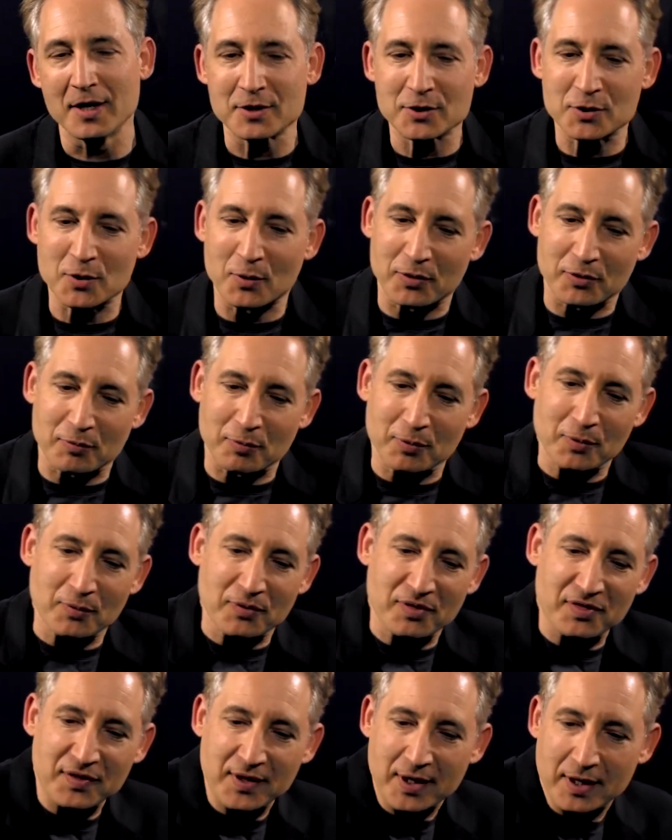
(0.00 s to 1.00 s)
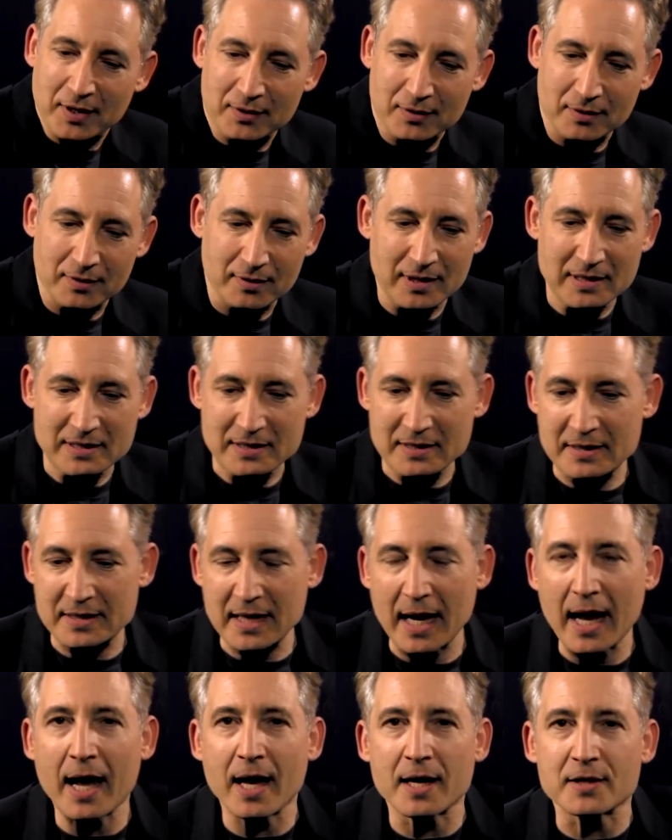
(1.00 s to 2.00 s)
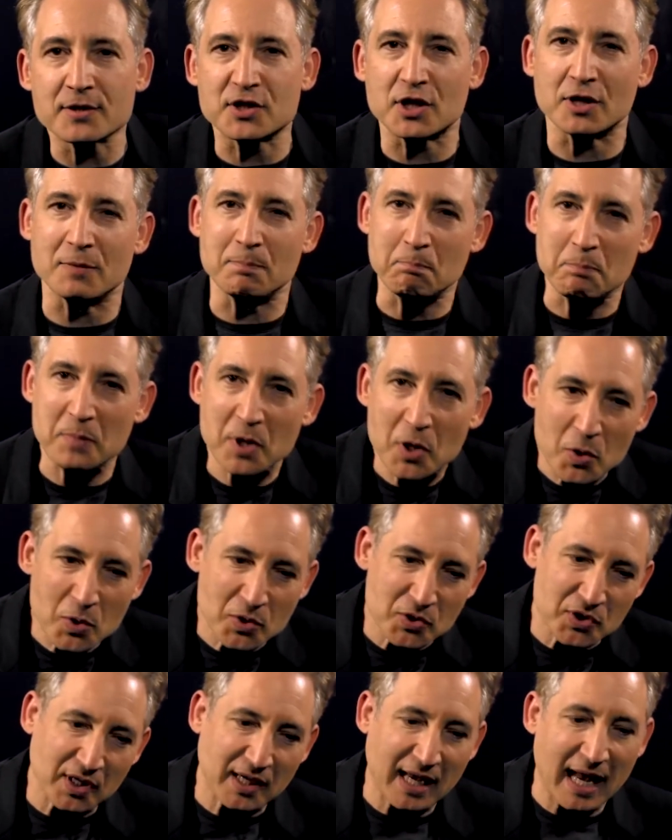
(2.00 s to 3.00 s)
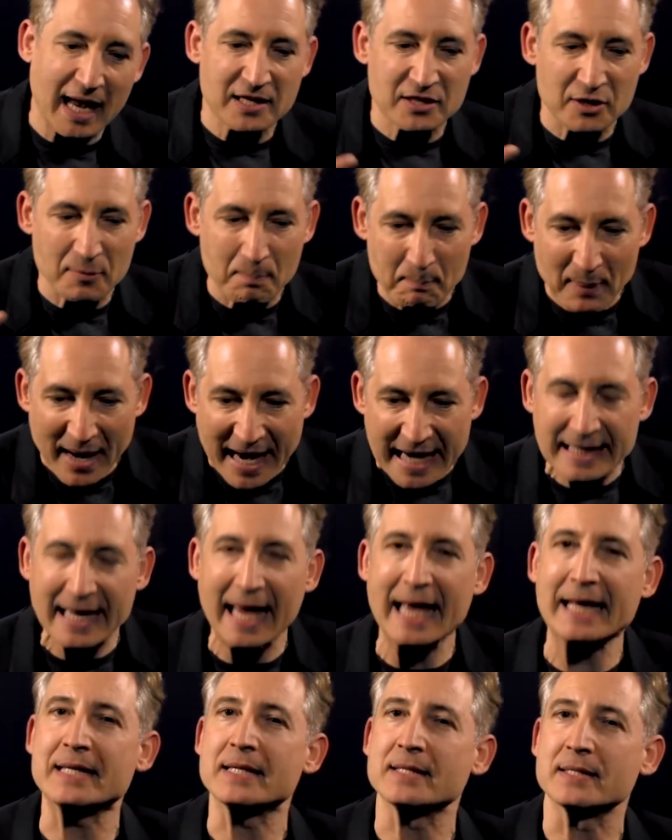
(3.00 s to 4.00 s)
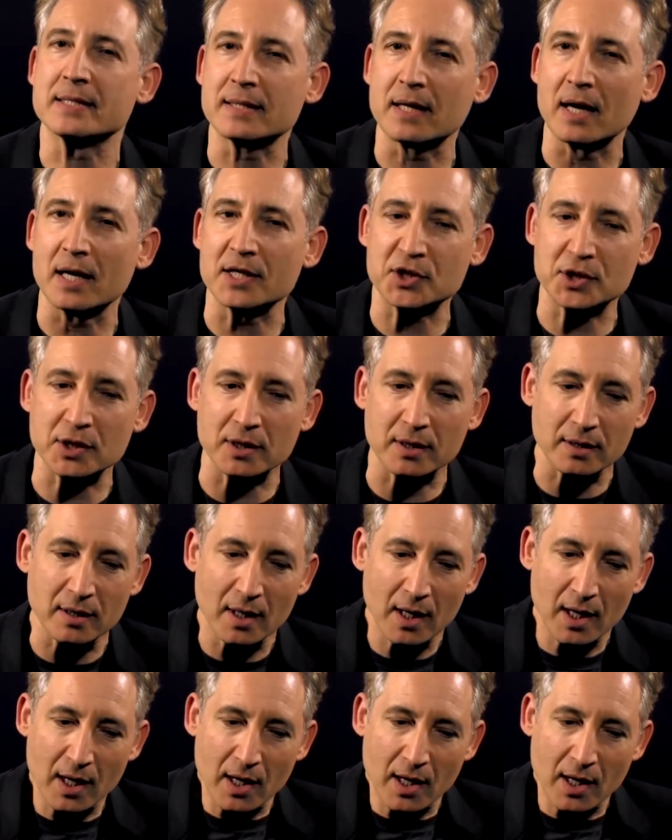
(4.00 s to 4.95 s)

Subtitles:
So through theater and dance and music and debate and discussion,